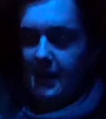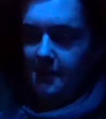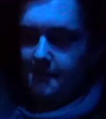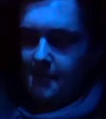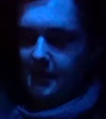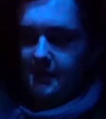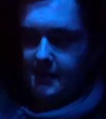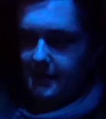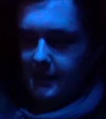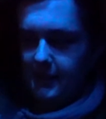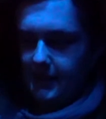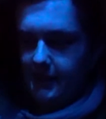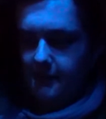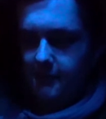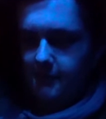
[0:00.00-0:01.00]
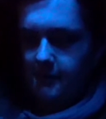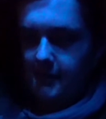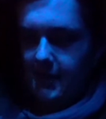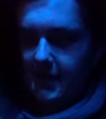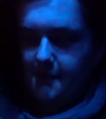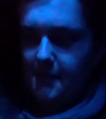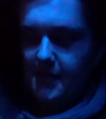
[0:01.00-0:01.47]
8 minutes ago,
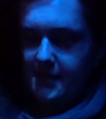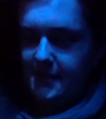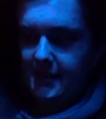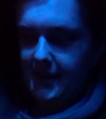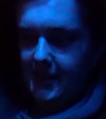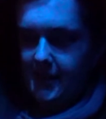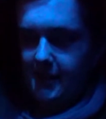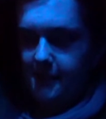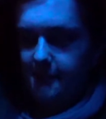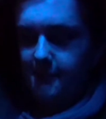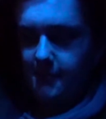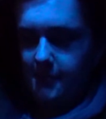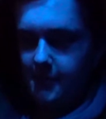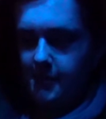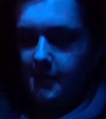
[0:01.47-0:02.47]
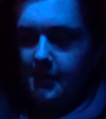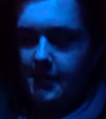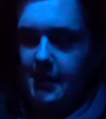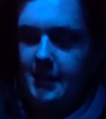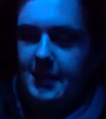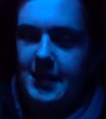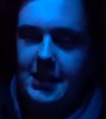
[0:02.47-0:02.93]
8 minutes to get home,
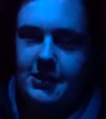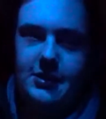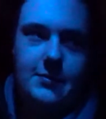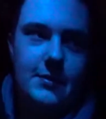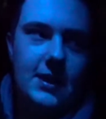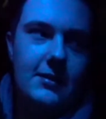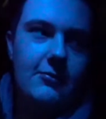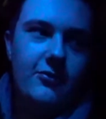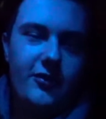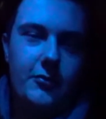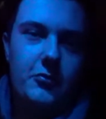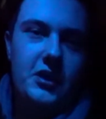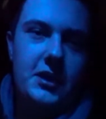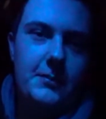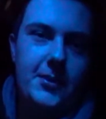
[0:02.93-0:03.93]
it tells me from when I